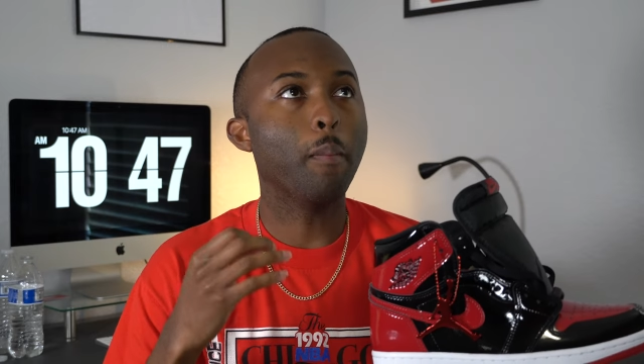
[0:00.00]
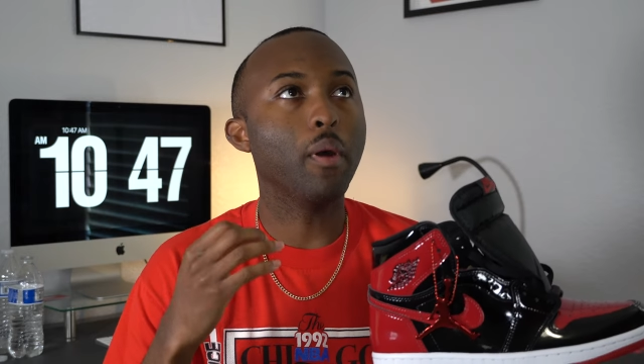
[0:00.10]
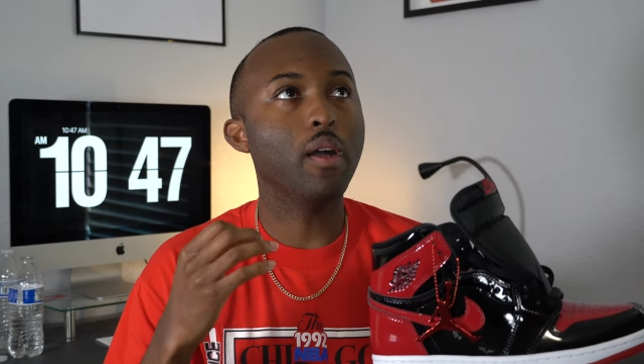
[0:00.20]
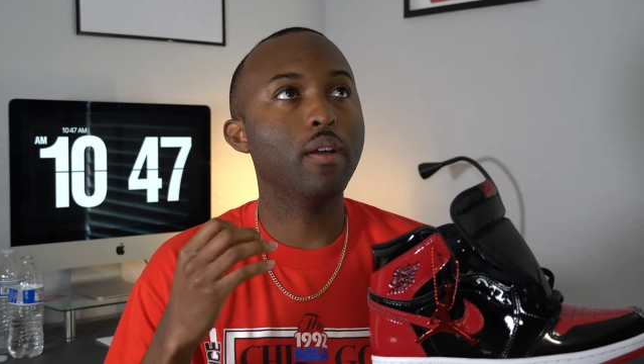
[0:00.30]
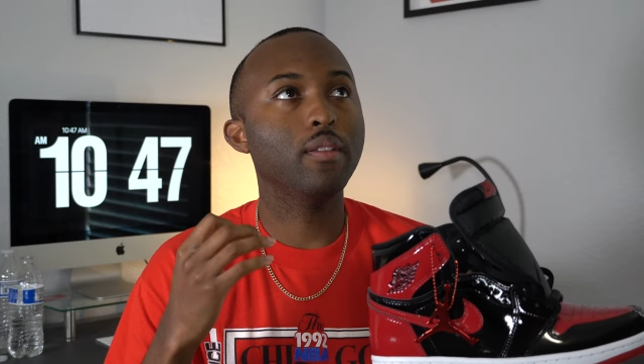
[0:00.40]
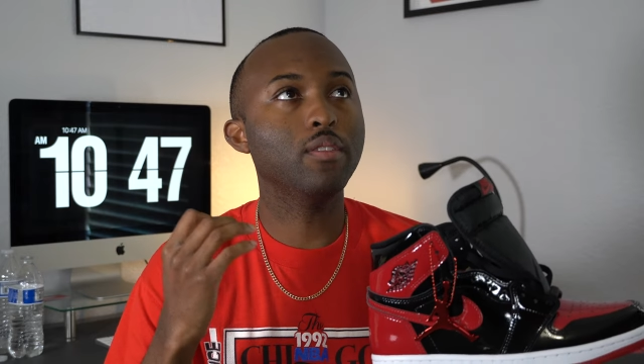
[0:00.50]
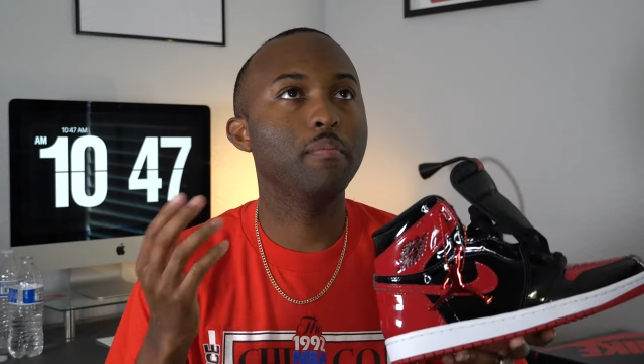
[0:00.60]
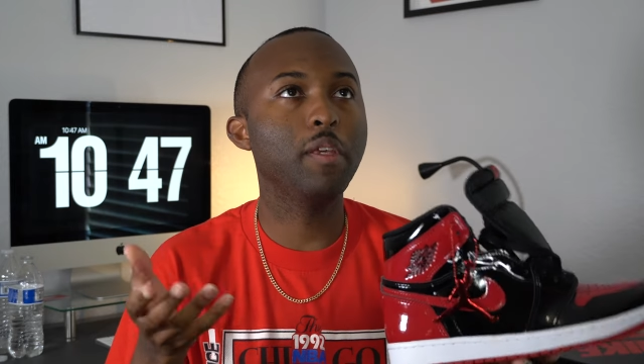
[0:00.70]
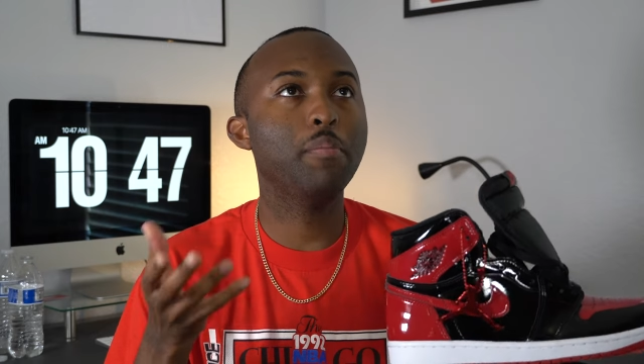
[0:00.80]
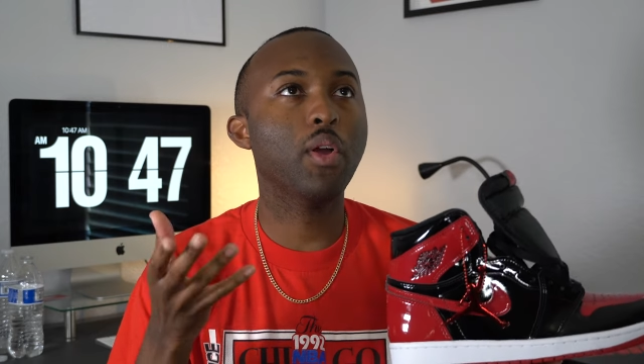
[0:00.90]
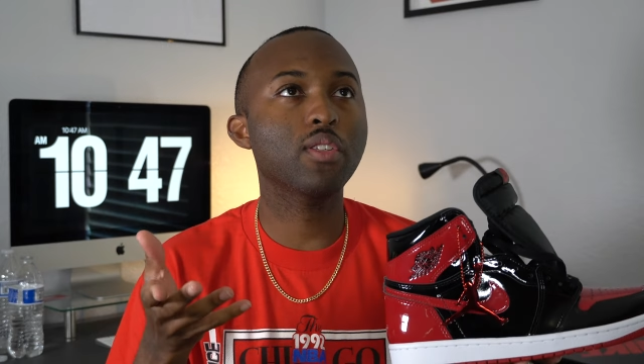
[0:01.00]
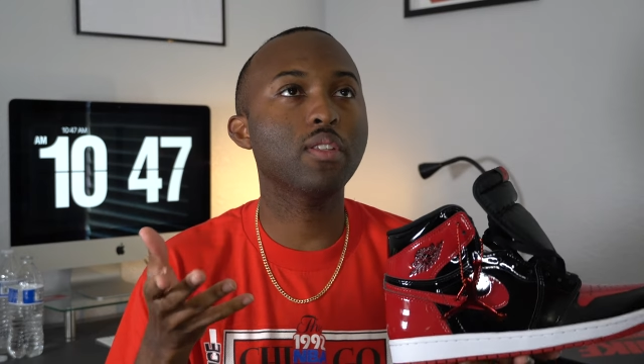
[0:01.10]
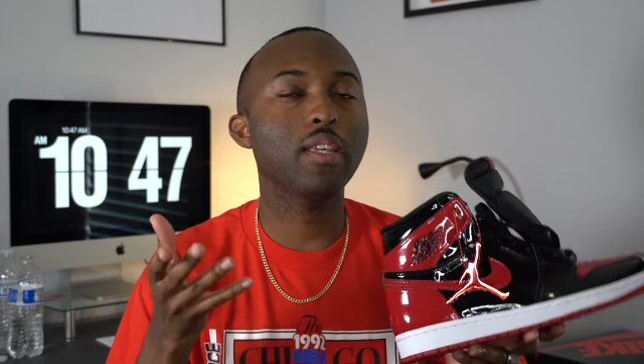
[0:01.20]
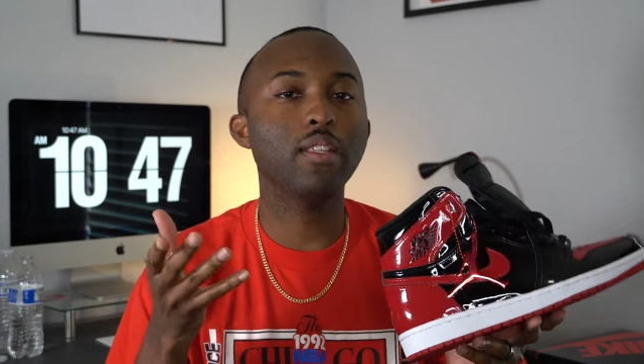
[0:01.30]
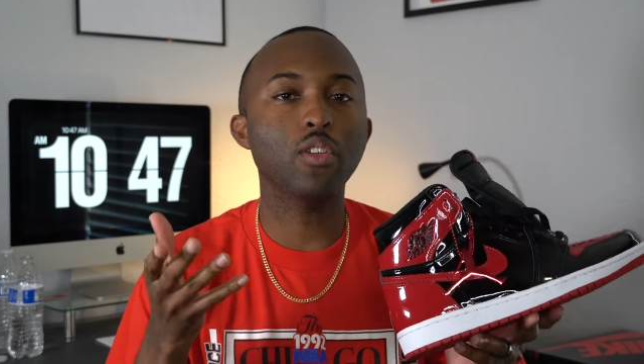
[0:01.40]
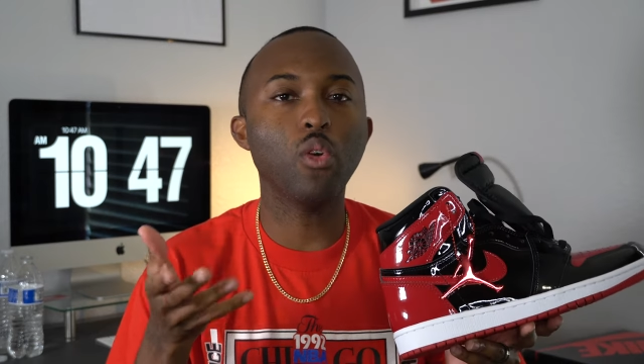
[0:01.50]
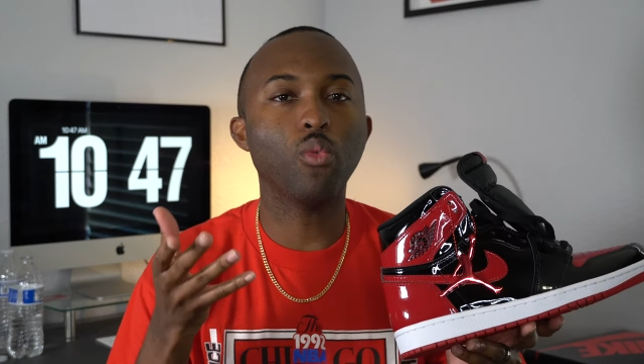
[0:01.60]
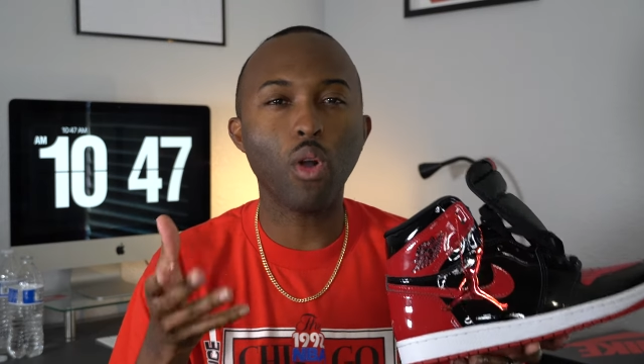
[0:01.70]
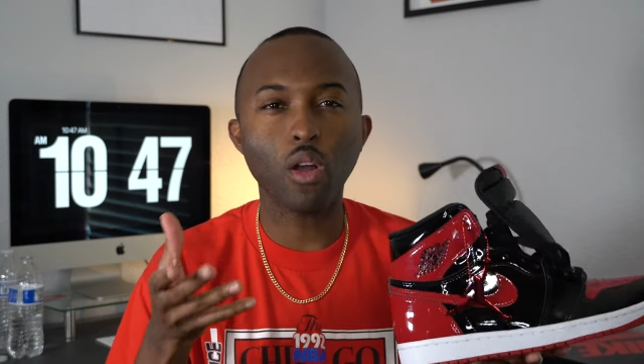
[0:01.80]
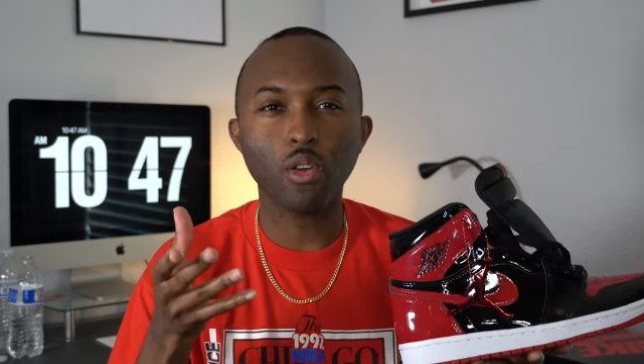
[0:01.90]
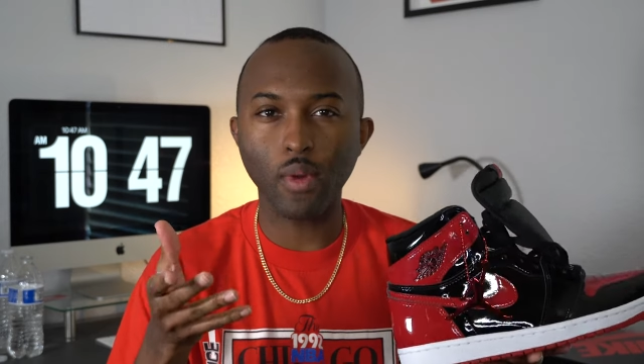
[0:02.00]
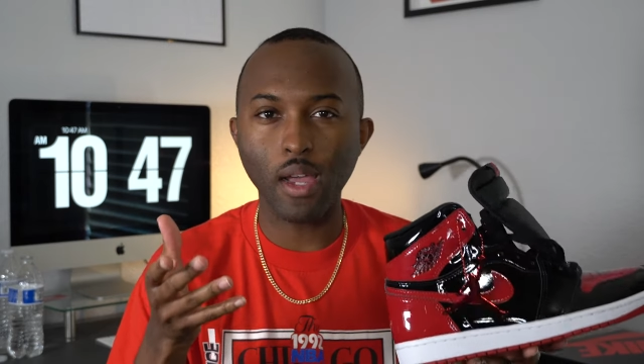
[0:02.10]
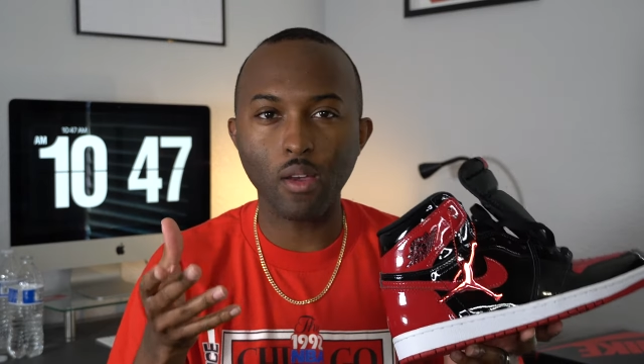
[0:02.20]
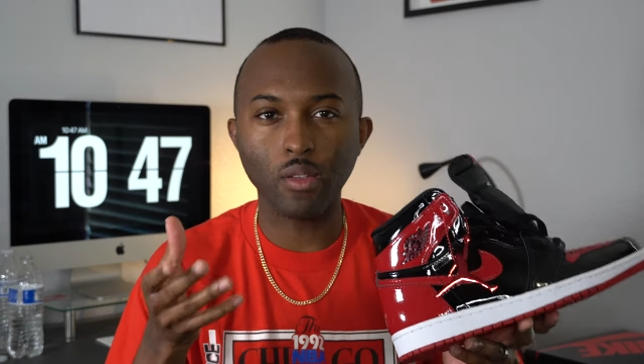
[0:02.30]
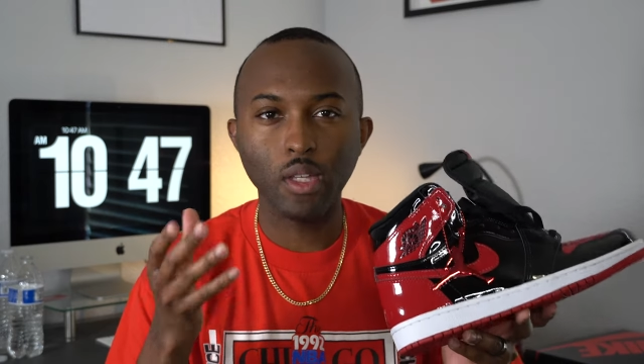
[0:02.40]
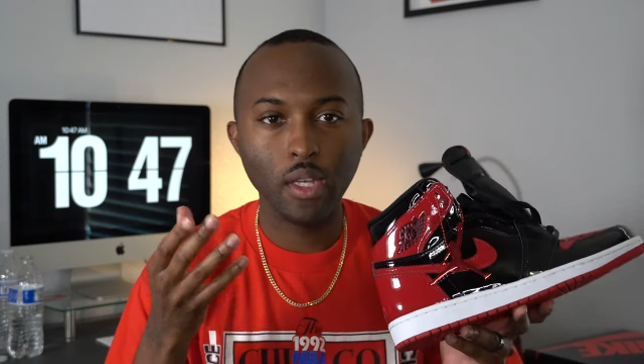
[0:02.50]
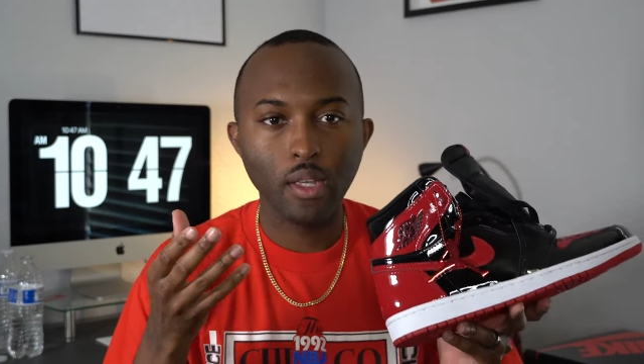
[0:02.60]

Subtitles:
but me personally don't walk around